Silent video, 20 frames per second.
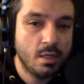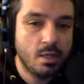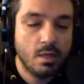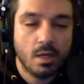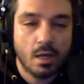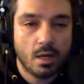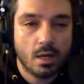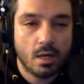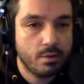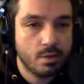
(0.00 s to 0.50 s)

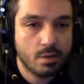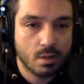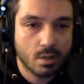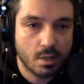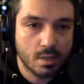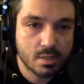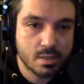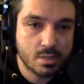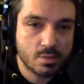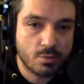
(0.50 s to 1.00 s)
I don't think the
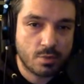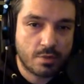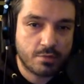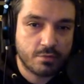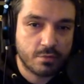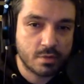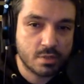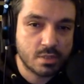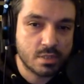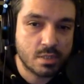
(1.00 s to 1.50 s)
us in
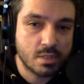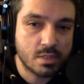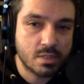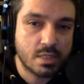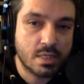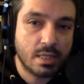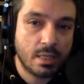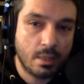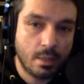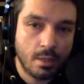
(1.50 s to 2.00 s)
reference is
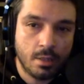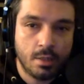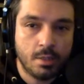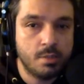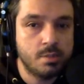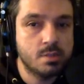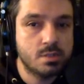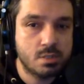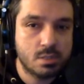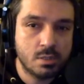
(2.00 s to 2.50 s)

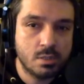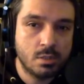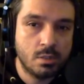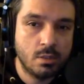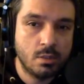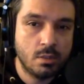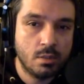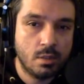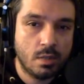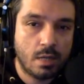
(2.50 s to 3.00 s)
Canadians.
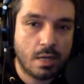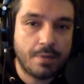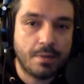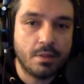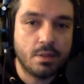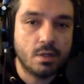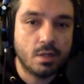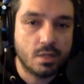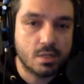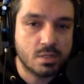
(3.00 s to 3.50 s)
I think
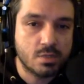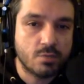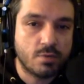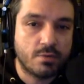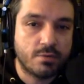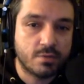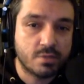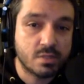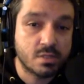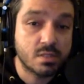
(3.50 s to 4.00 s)
the us in
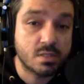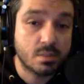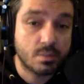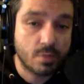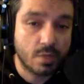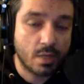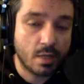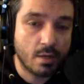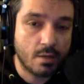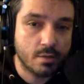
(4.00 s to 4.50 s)
reference is
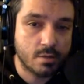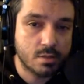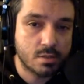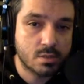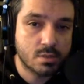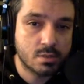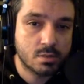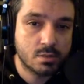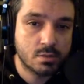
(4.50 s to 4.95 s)
something else.